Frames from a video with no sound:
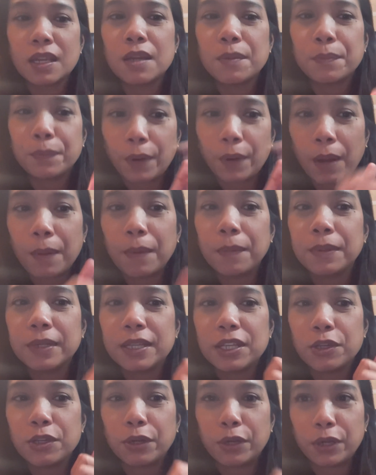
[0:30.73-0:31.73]
Probably
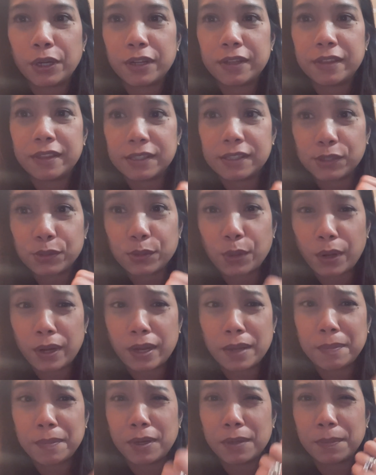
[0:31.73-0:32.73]
you heard the story
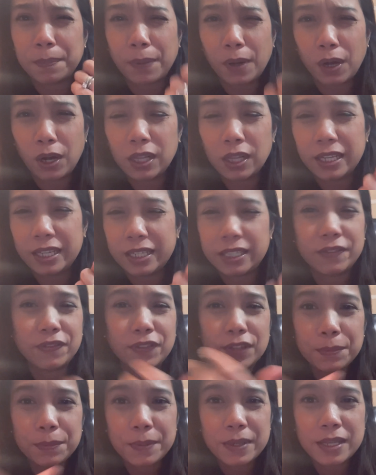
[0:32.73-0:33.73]
about Paul in the
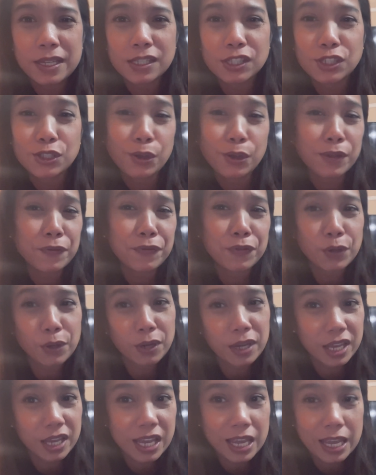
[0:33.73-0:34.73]
Philippines. So if
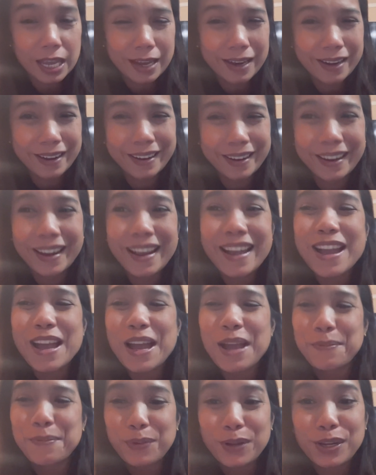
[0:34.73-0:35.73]
you're here,
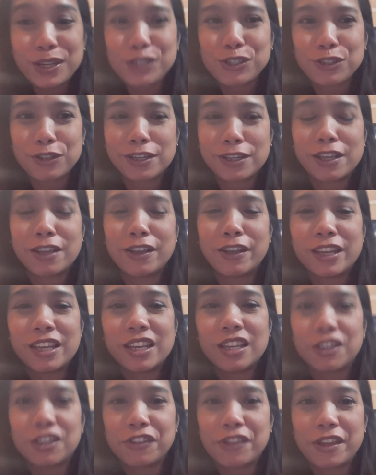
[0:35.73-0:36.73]
I'm pretty sure you
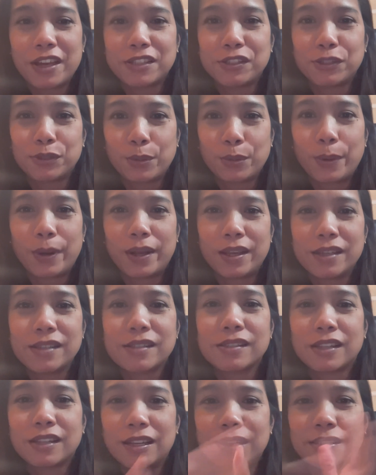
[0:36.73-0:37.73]
hear that story
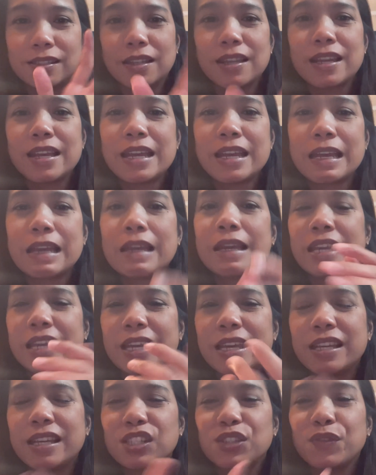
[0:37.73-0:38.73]
because
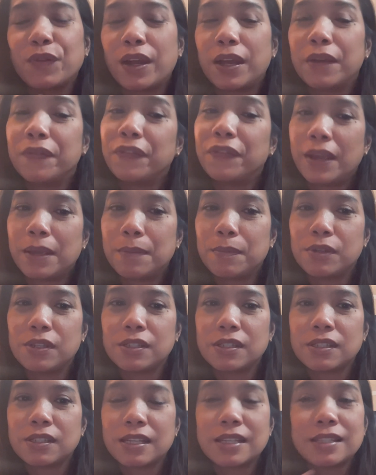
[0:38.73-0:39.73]
he is very
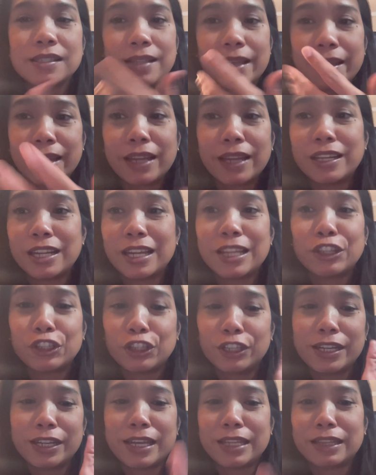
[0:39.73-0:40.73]
famous. He's like an
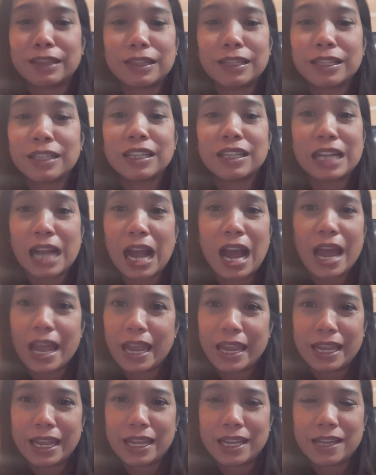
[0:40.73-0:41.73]
internet
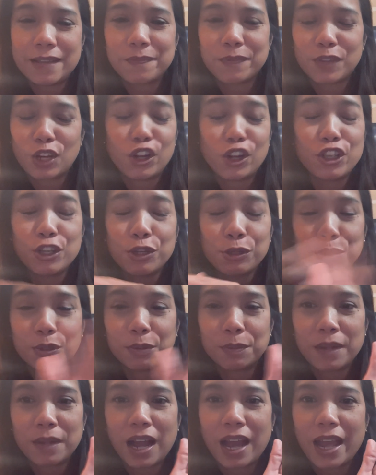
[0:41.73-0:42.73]
guy or
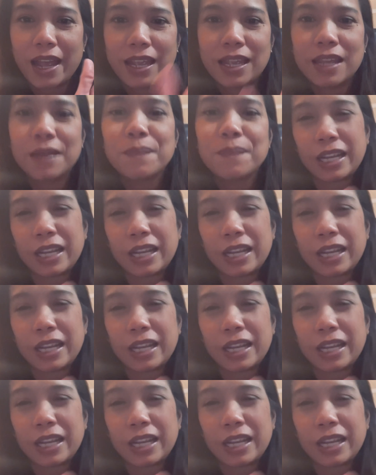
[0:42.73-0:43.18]
YouTube guy.